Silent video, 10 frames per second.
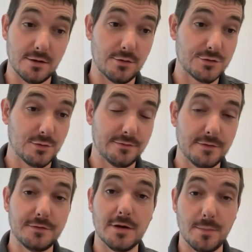low.
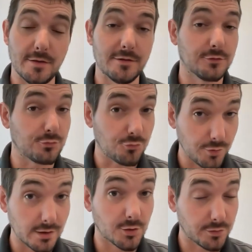$1,250 a month is
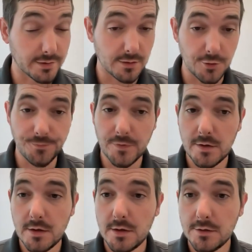really, really low.
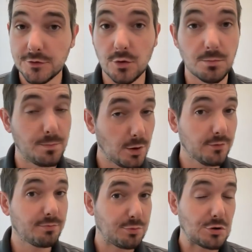So
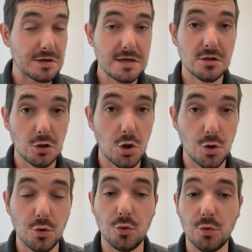both pretty
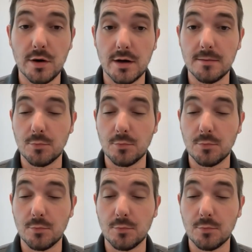low